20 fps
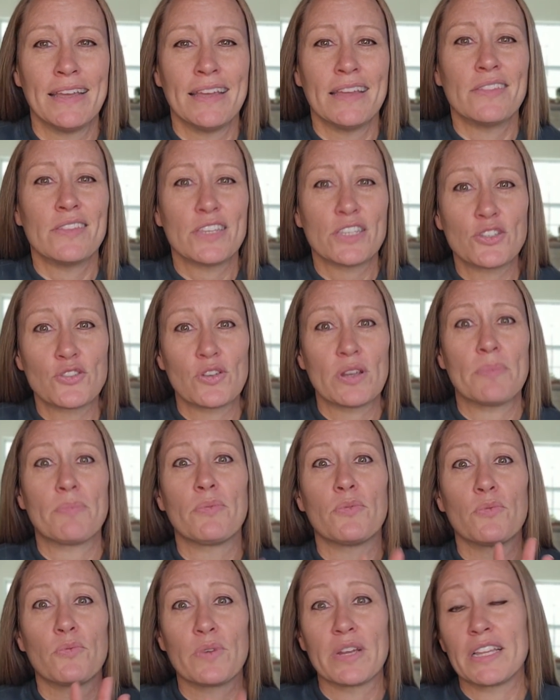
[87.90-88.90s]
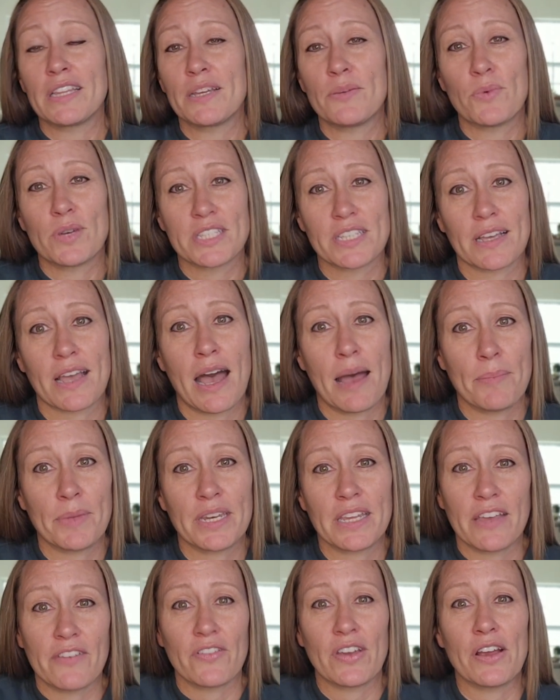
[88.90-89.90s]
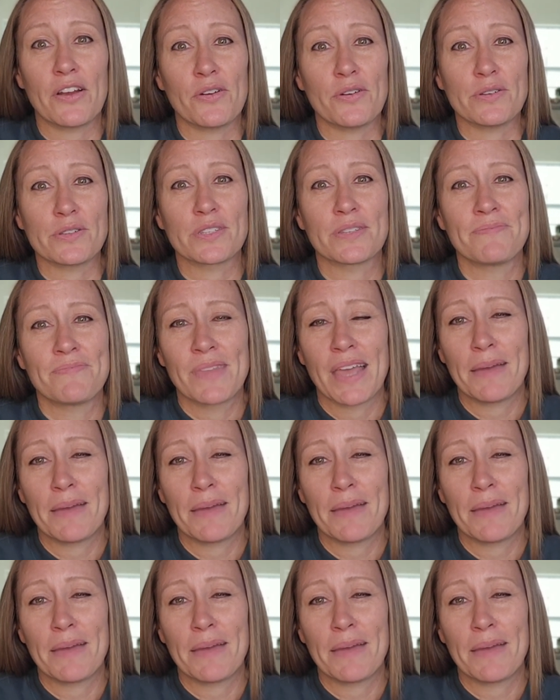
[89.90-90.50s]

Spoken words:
This trip really was a comedy of errors.